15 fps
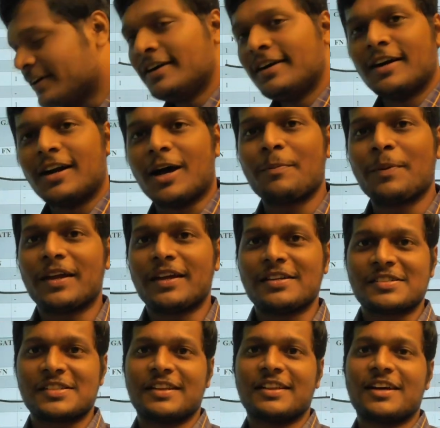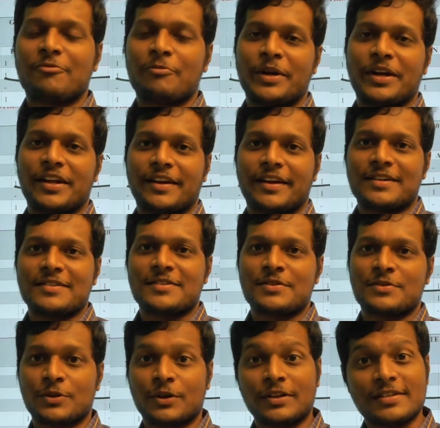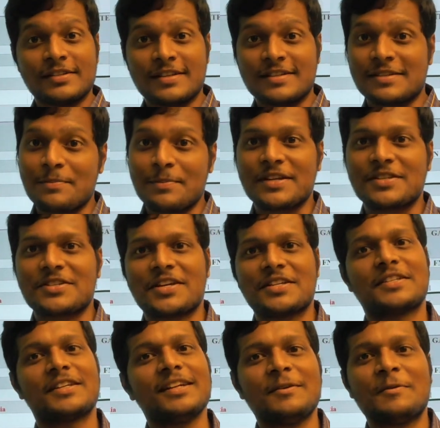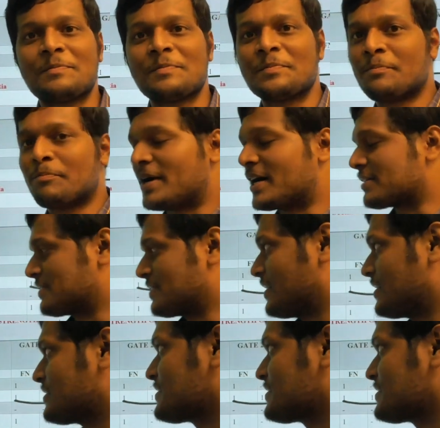topic in strength of materials. So this is a big change in past years.